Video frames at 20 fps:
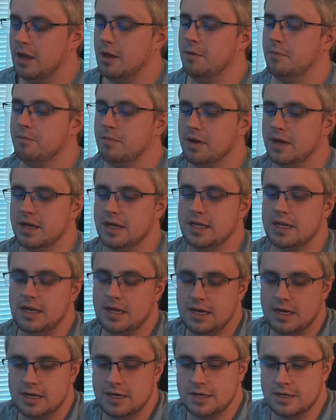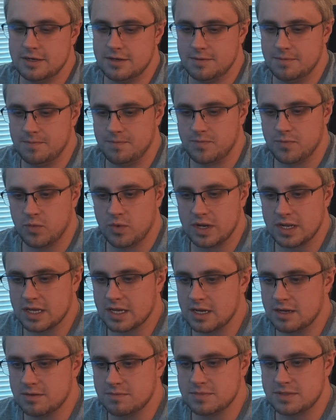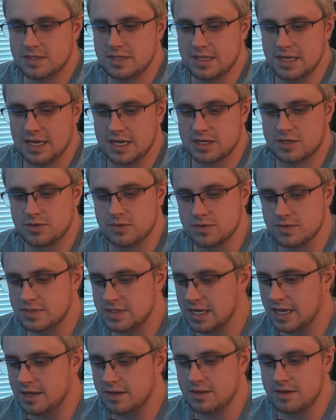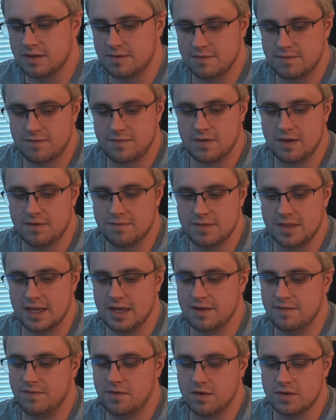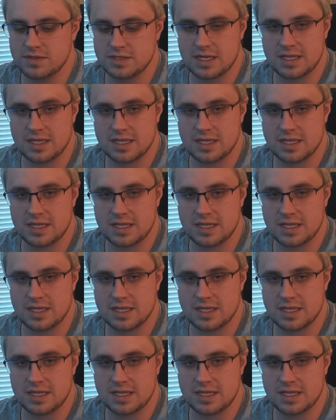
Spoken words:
But when it comes to the actual sound of the headphones,